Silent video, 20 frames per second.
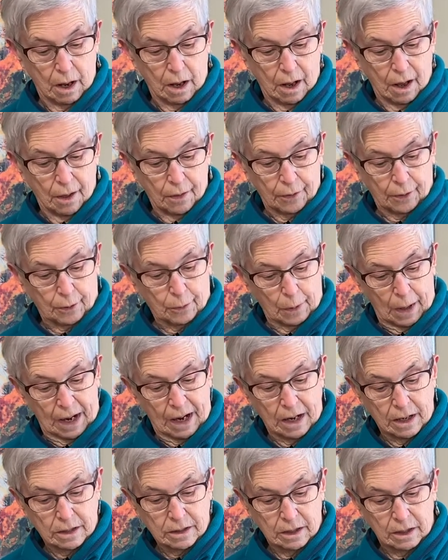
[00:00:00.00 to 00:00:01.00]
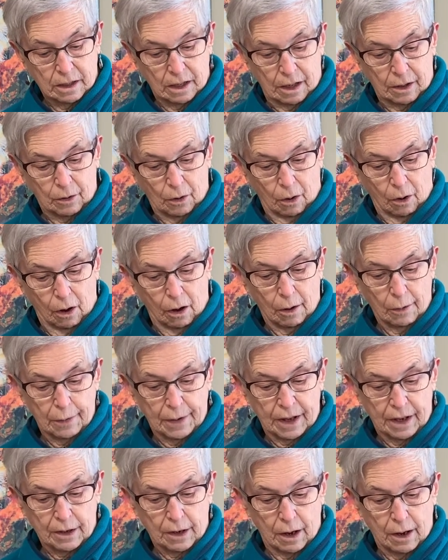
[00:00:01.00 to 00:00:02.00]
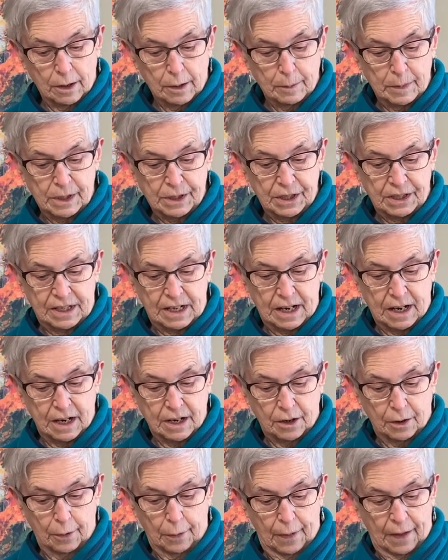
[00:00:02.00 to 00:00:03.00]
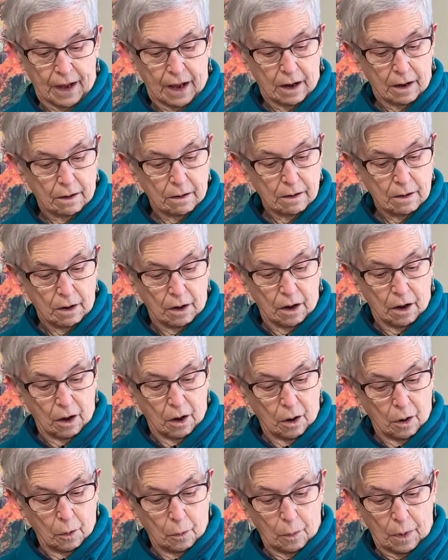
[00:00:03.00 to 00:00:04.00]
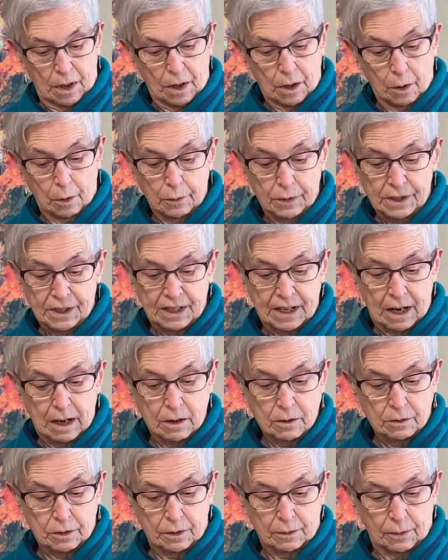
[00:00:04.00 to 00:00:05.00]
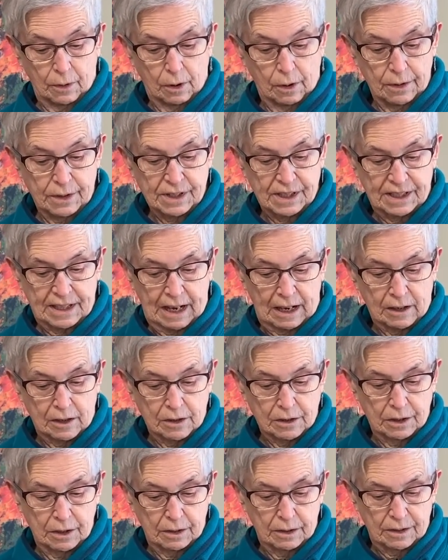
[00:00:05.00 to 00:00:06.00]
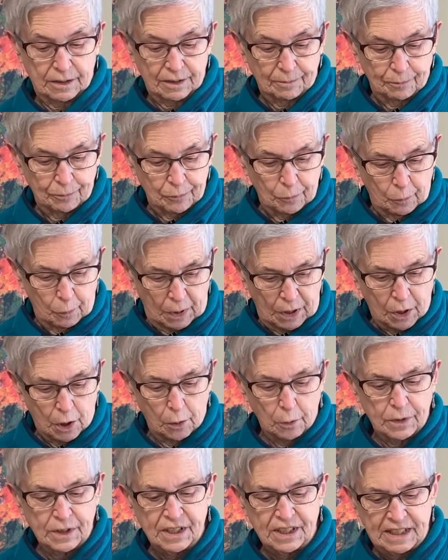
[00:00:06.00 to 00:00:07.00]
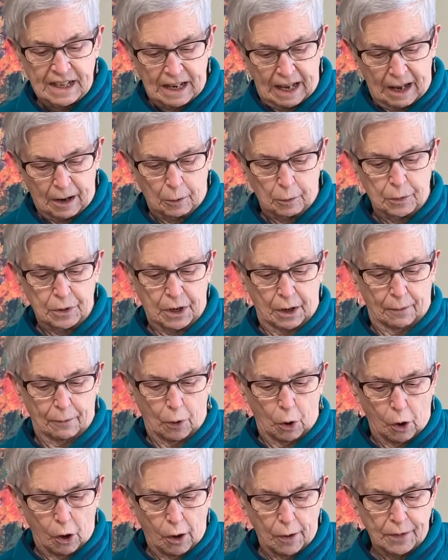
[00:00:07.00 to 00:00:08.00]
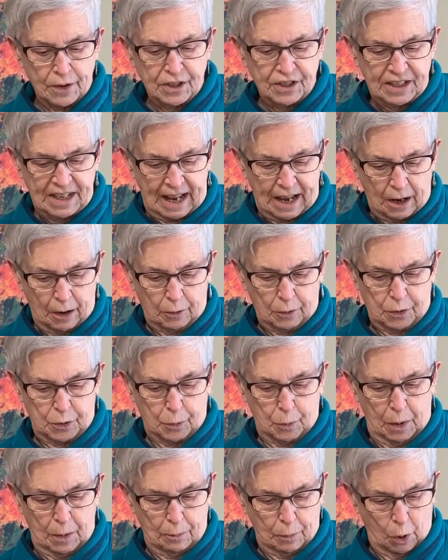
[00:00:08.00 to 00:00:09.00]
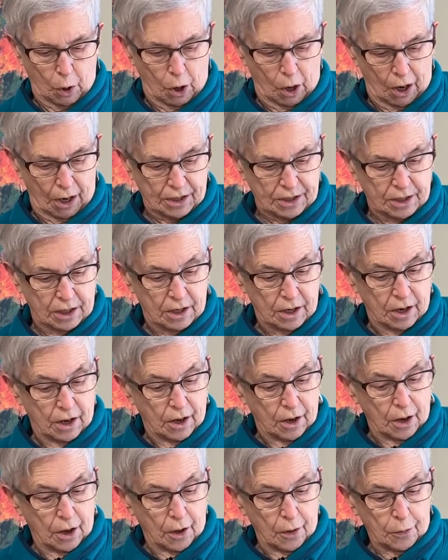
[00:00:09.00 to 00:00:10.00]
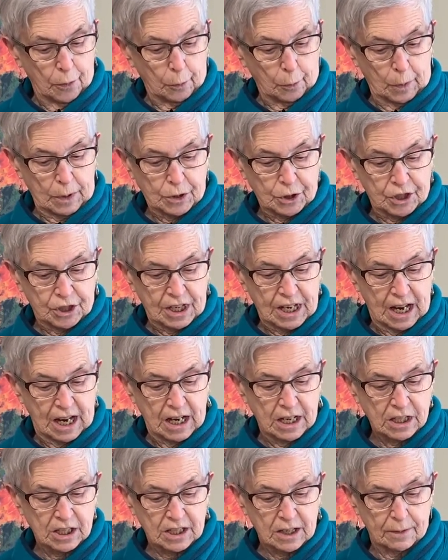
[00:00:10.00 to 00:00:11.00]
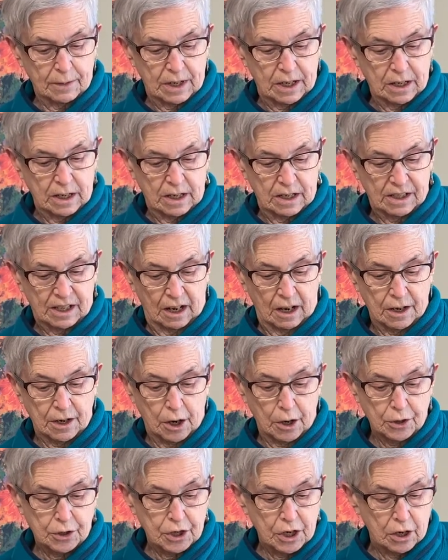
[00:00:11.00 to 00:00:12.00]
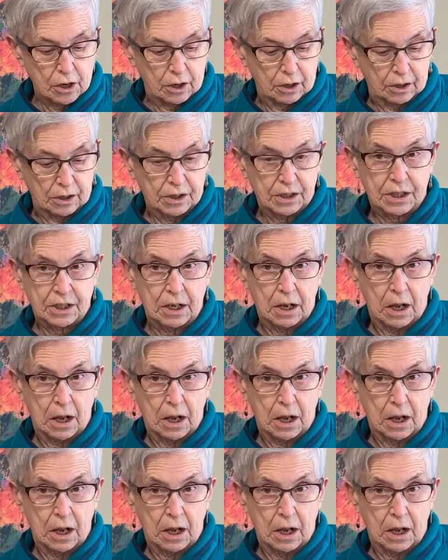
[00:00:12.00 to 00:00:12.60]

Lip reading: The great and all the anonymous dead are there. We know the sound of all the sound. We know the sound of all the sounds we brought. The rich taste of it is on our tongues.